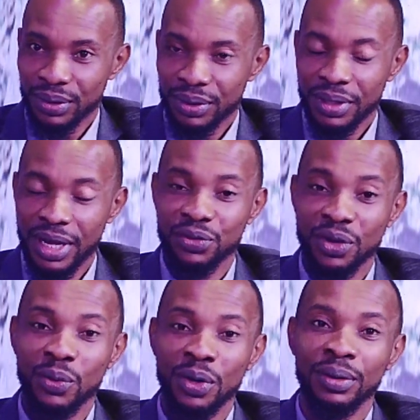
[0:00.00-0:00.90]
Like
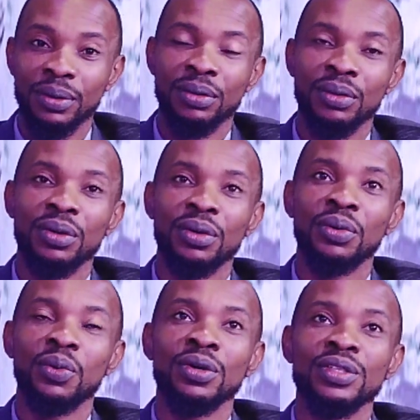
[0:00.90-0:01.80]
someone
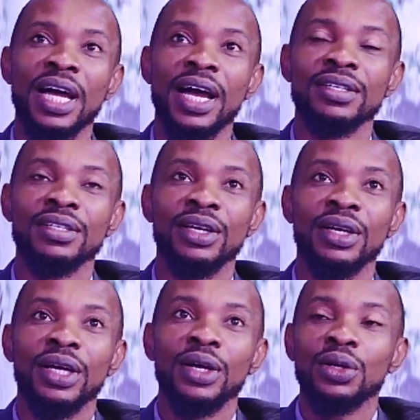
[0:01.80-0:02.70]
once asked,
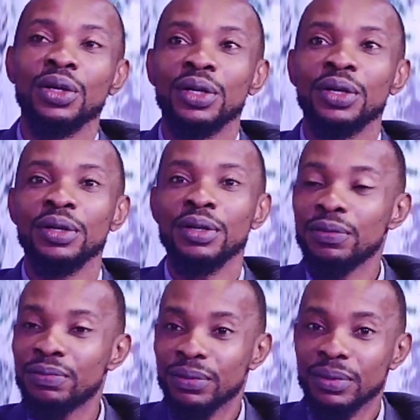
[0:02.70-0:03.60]

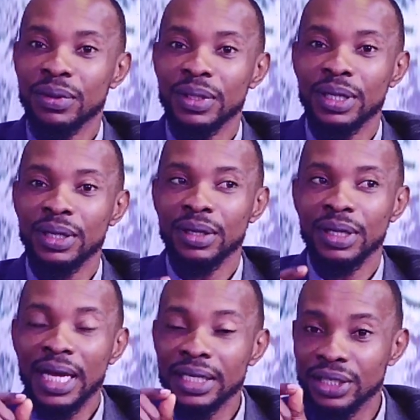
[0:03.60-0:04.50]
if
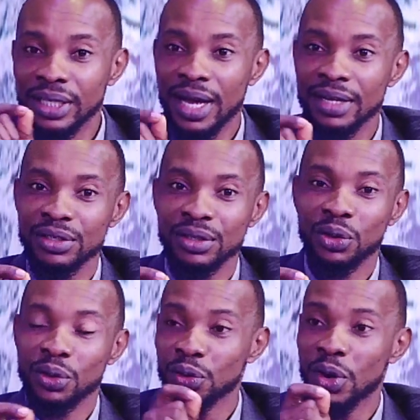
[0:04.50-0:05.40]
Nigerians
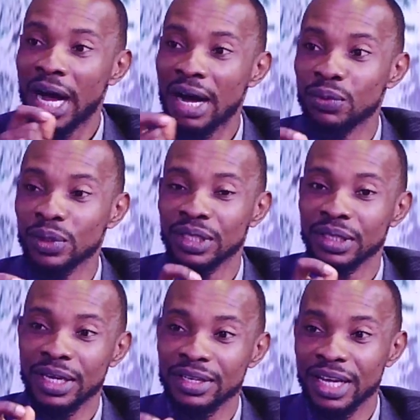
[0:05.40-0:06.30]
does not have what it
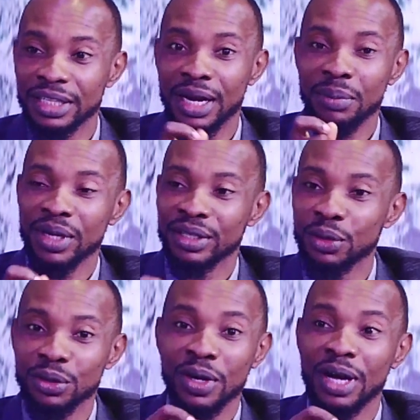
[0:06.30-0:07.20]
takes, Nigerian military
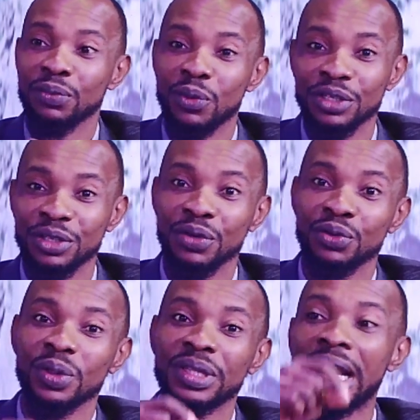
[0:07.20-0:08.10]
does not have what it takes
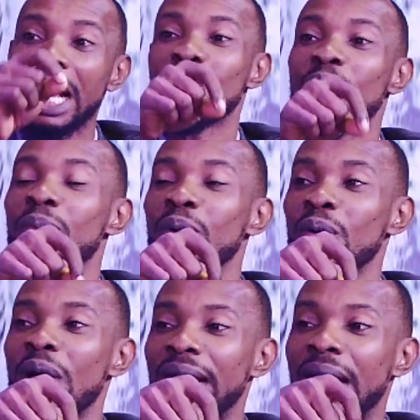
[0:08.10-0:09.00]
to track where
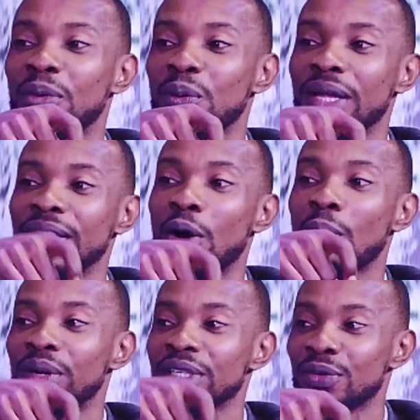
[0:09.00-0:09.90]
Boko Haram, where they are
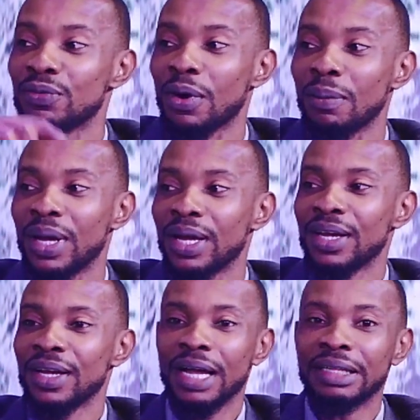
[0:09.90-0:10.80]
operating from,
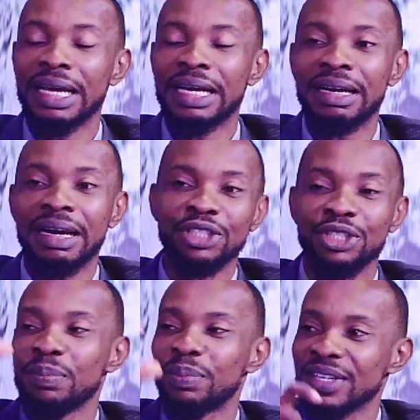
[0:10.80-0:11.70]
and then crash
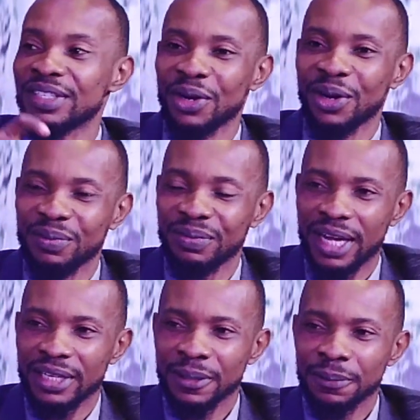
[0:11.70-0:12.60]
the place and all of
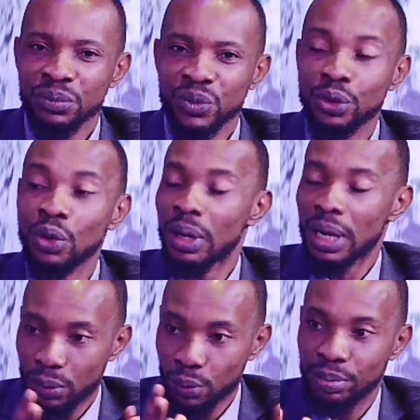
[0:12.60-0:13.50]
that, you know,
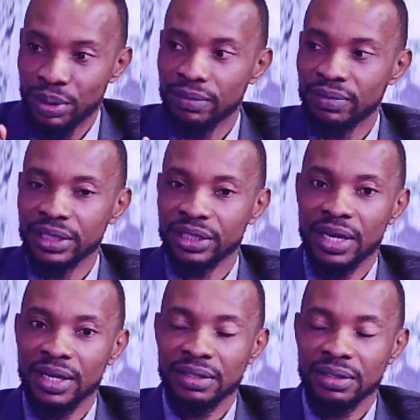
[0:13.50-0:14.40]
we believe
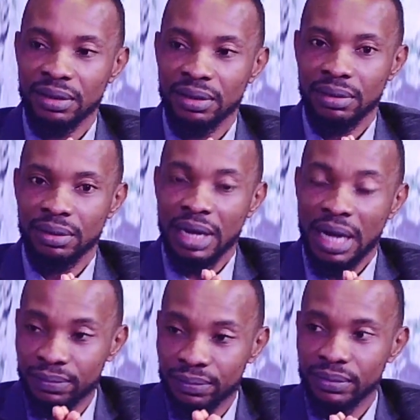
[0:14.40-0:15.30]
Nigerians
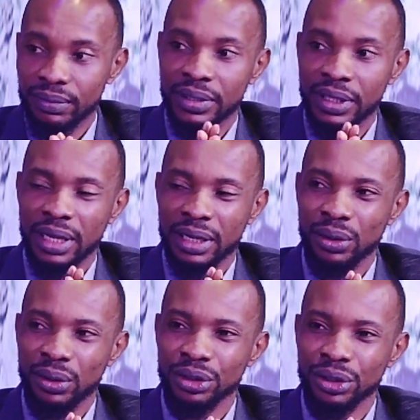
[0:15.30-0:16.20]
have the
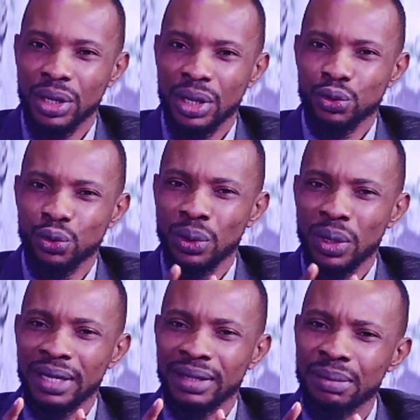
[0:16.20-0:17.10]
technology. So
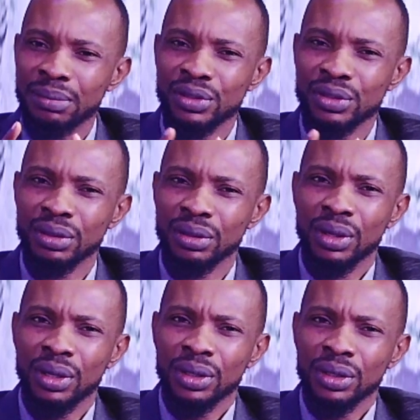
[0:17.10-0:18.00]
at times,
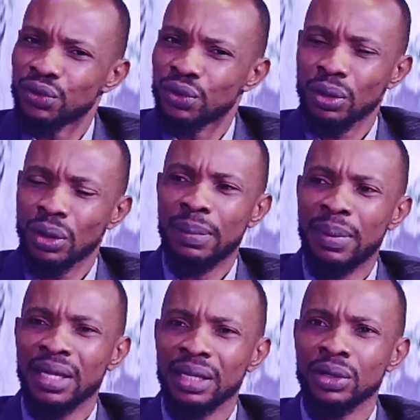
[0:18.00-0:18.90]
it's not only
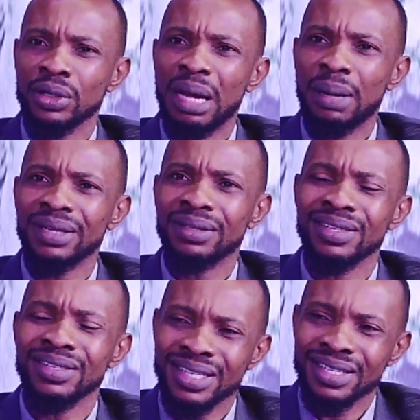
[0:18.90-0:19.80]
about technology, it's about
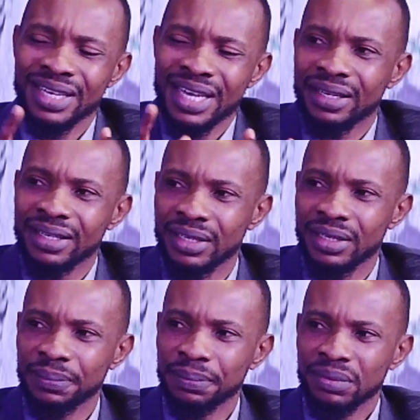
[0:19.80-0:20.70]
the sincerity.
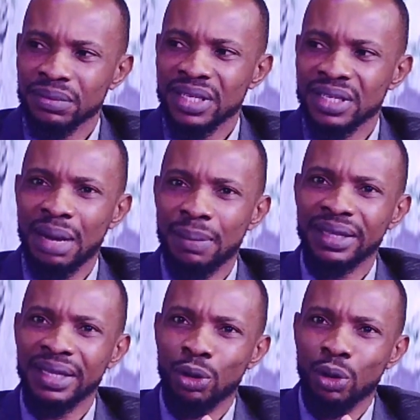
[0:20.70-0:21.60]
It's
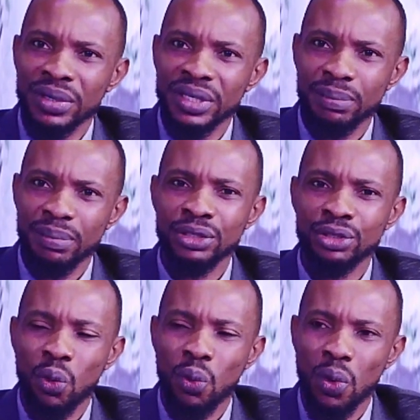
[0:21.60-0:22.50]
about the
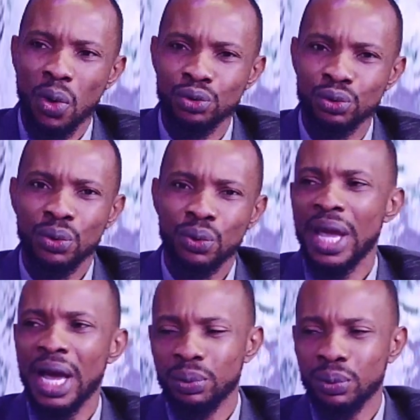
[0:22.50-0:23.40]
commitment to what
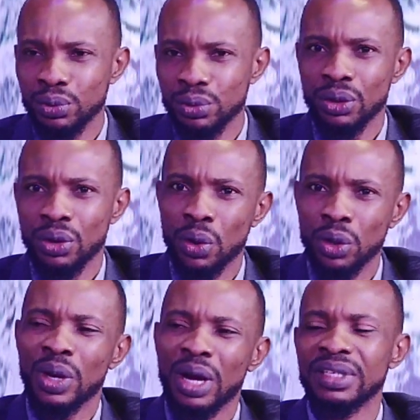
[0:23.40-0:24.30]
we are producing or
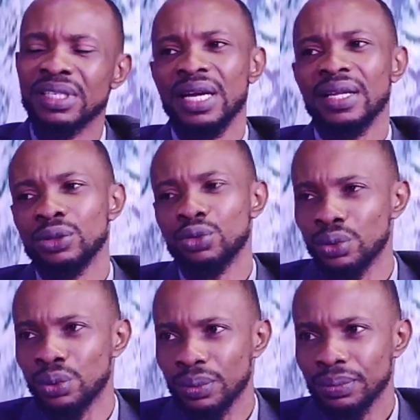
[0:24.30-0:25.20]
what we have decided to do.